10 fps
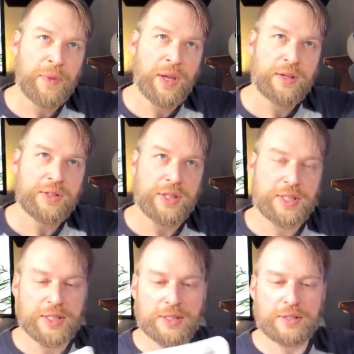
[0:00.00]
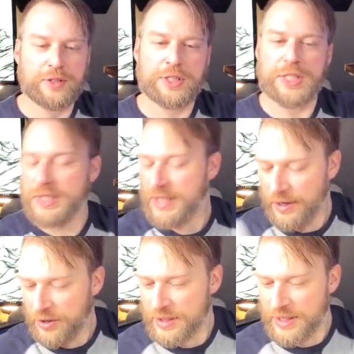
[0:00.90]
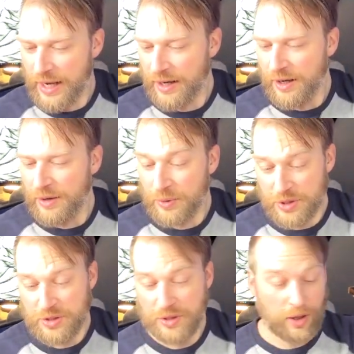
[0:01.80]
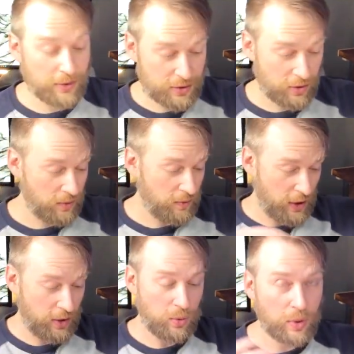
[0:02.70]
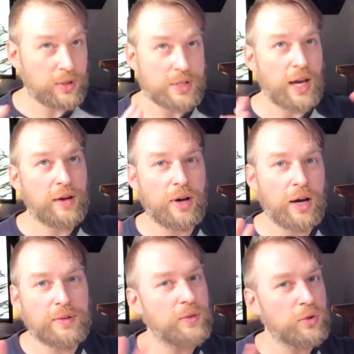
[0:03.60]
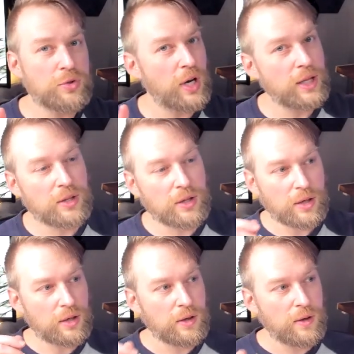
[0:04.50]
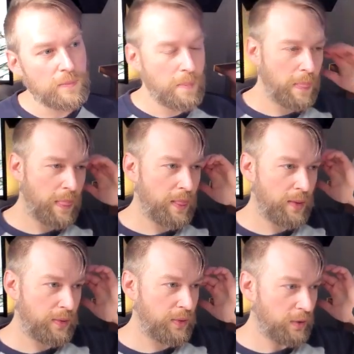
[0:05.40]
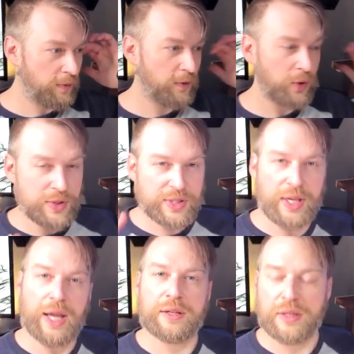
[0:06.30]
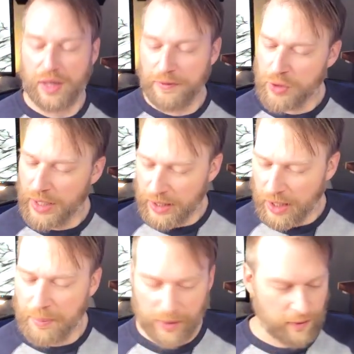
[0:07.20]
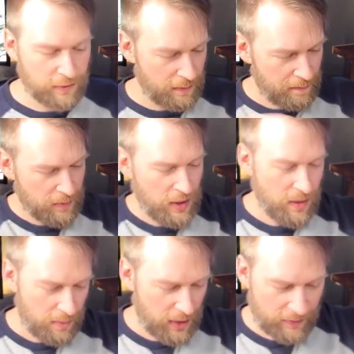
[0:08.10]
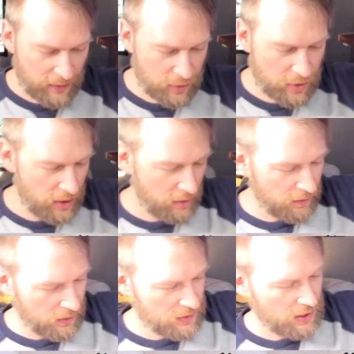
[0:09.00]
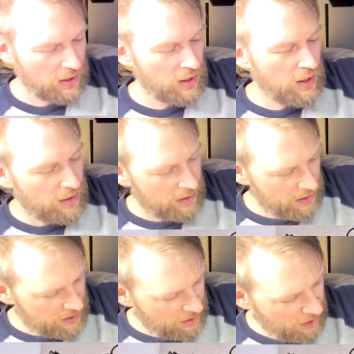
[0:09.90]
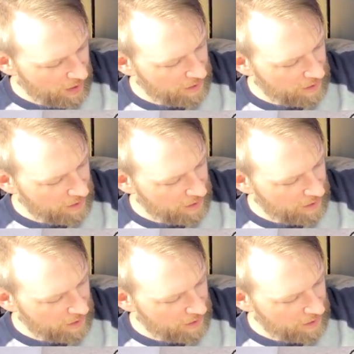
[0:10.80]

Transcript: So this is just a standard set, which is also very cool because I've never tried their full set. I've tried a couple of them, but I've never tried their full set. These are